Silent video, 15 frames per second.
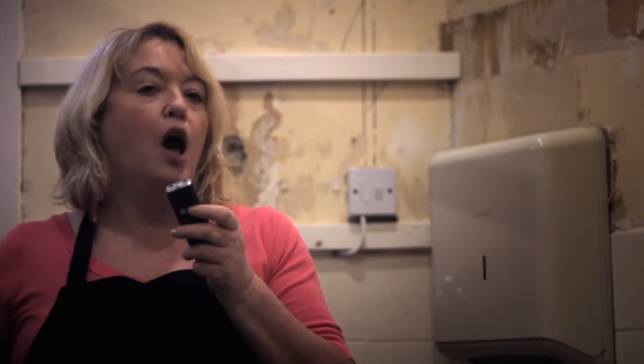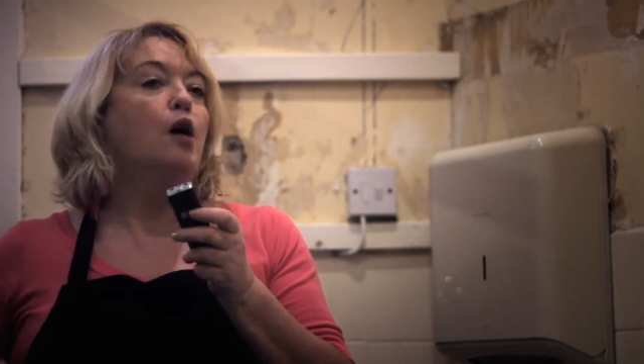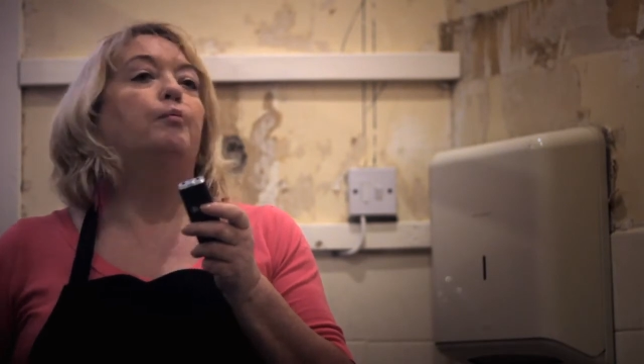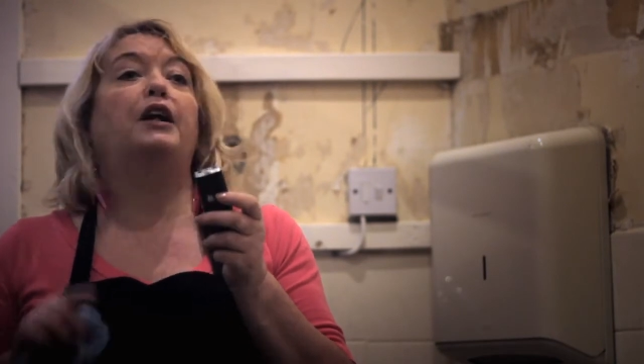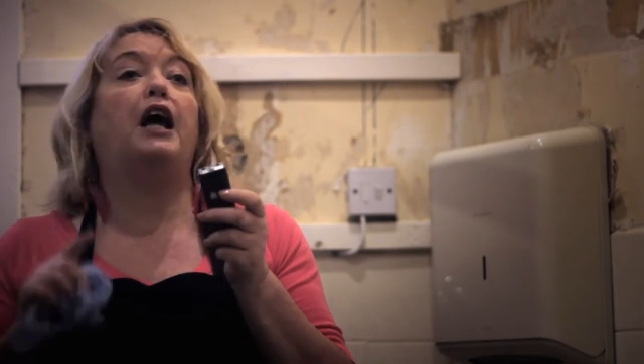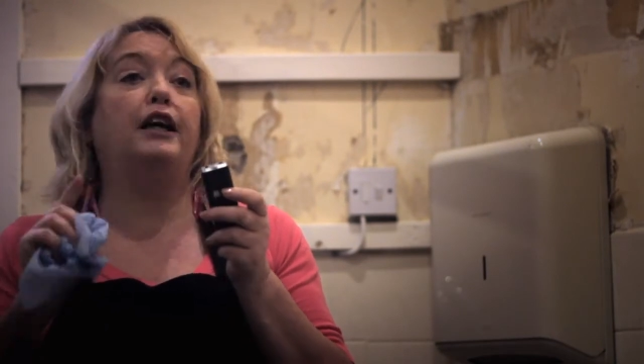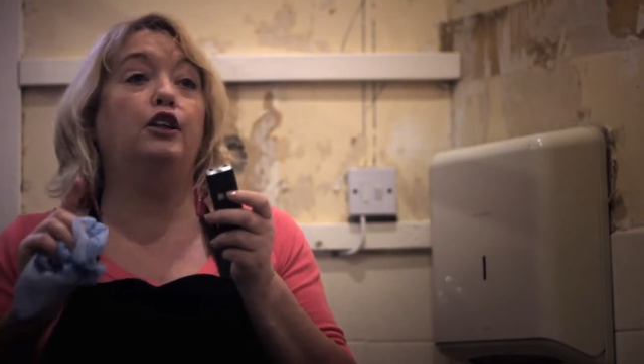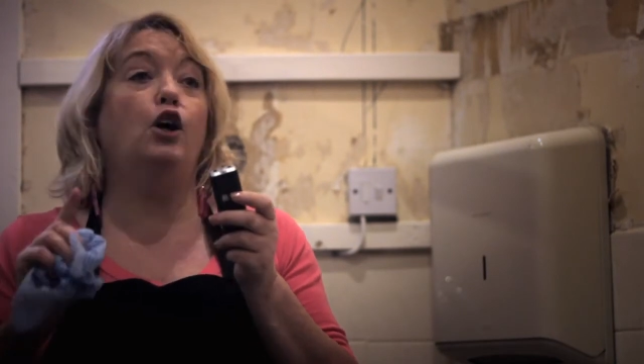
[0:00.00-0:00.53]

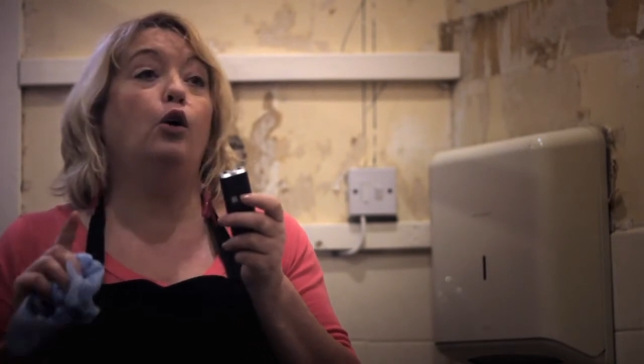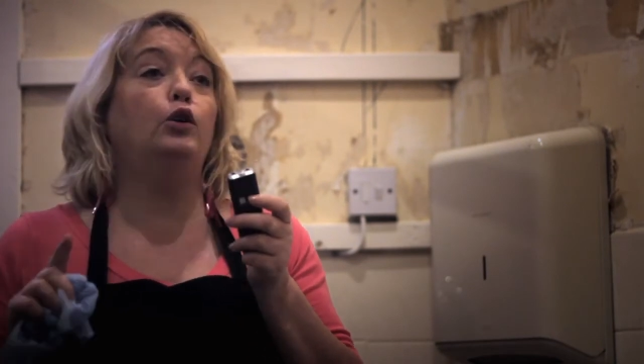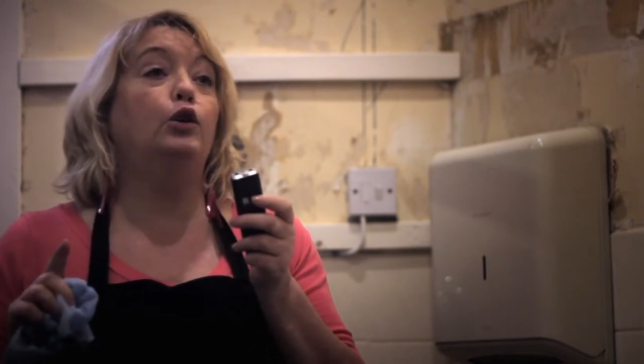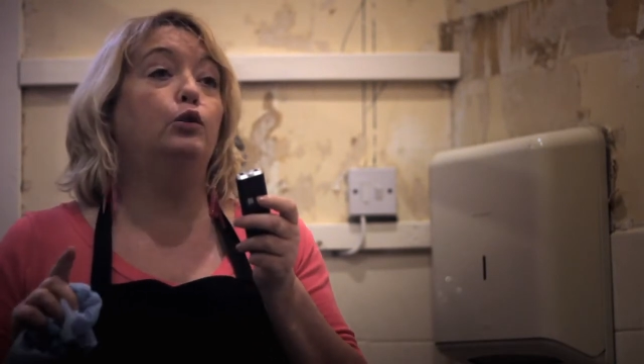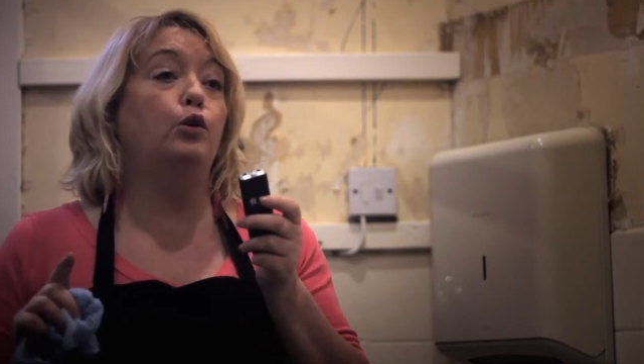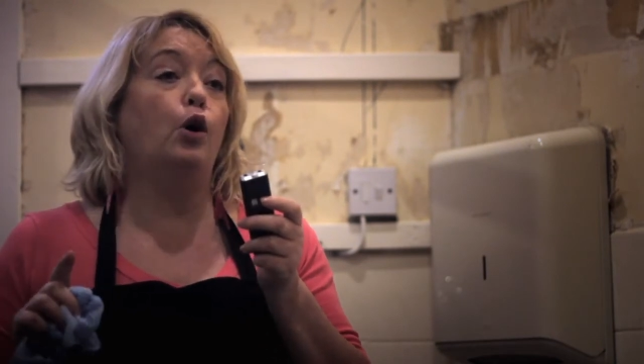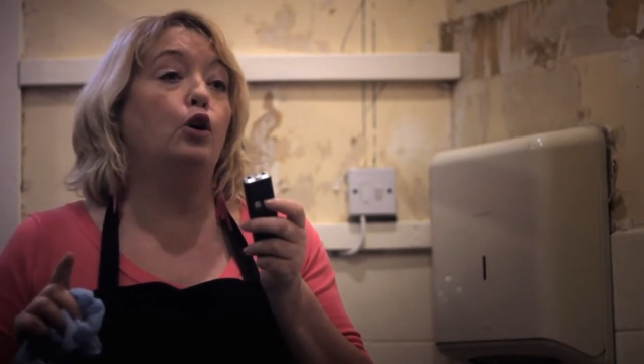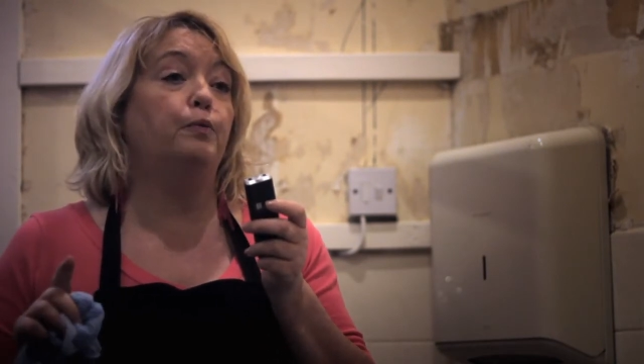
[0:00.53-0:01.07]
But I know
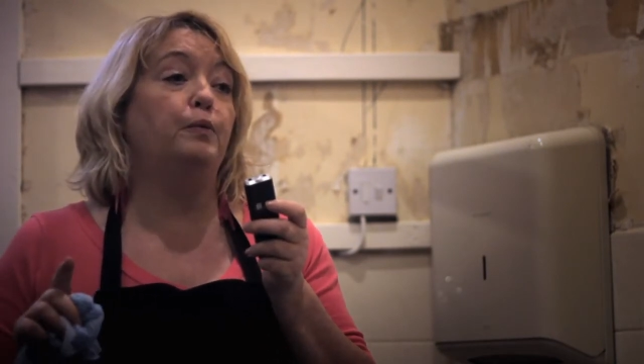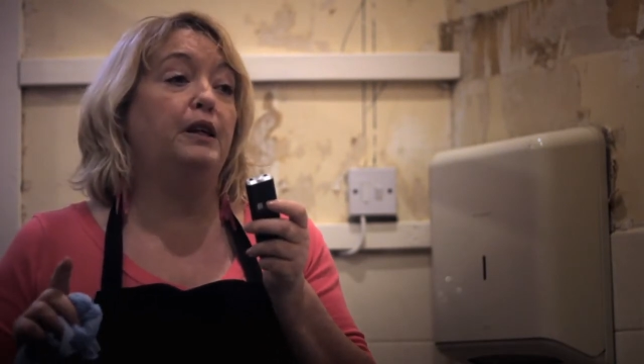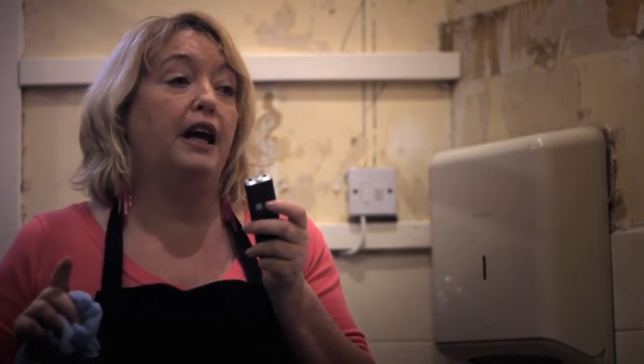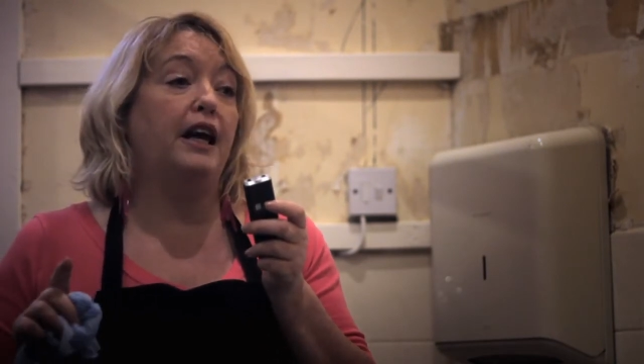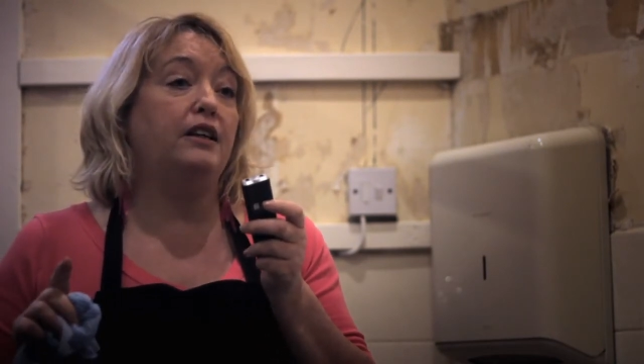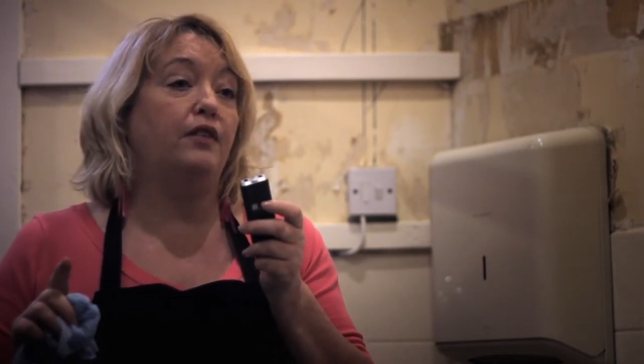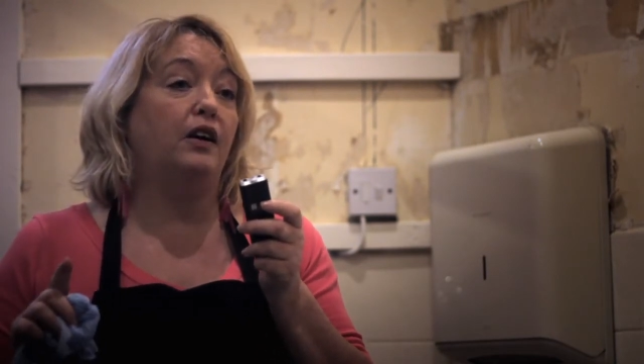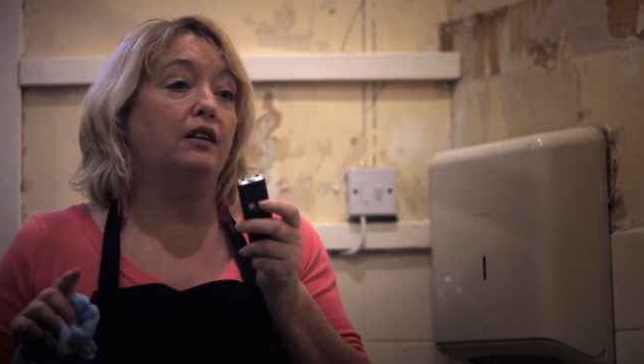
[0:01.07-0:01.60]
you wrote me,
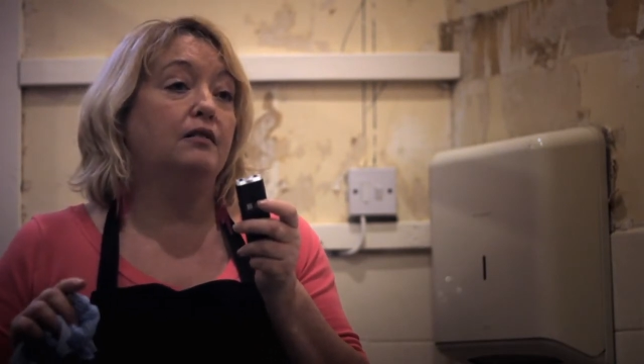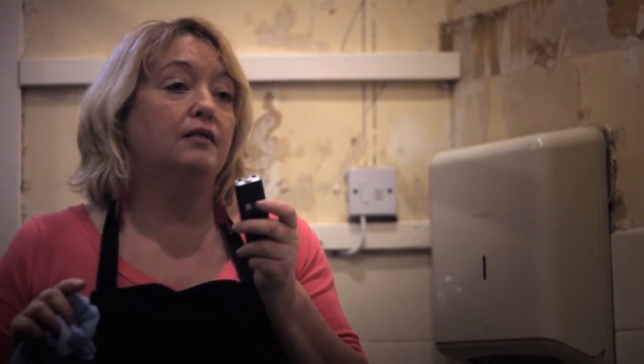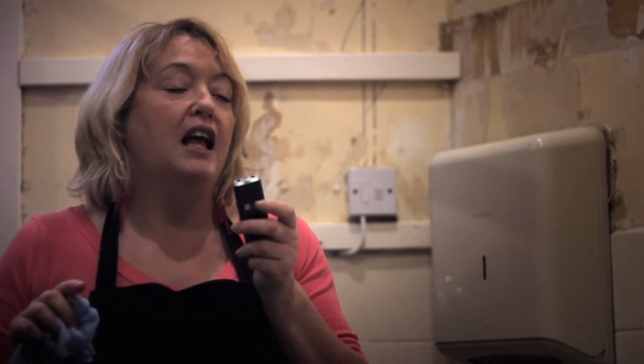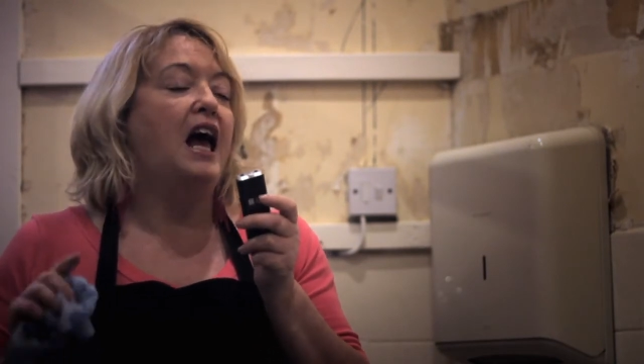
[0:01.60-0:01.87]
Ava,